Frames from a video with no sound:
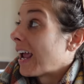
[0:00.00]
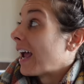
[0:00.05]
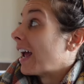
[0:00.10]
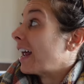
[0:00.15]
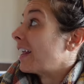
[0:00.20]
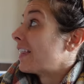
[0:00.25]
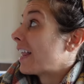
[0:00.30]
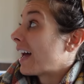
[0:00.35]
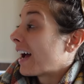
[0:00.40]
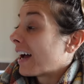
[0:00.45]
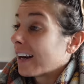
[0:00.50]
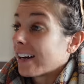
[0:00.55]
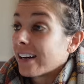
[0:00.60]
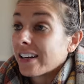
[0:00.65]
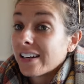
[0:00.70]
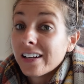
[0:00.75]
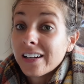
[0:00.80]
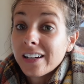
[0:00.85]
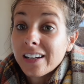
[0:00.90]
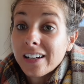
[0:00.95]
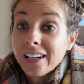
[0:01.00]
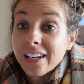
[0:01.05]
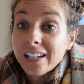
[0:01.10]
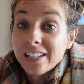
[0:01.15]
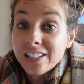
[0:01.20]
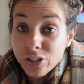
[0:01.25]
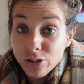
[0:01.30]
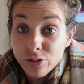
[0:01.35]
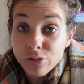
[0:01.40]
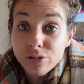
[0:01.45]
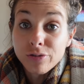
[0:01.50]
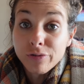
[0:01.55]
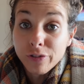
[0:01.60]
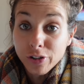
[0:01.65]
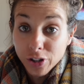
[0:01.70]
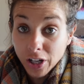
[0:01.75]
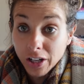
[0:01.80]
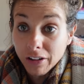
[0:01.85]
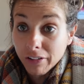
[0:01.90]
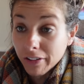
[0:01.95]
and that is used for
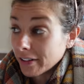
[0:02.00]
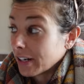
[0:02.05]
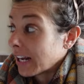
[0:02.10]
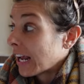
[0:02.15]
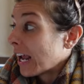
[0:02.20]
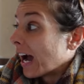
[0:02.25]
Cullen.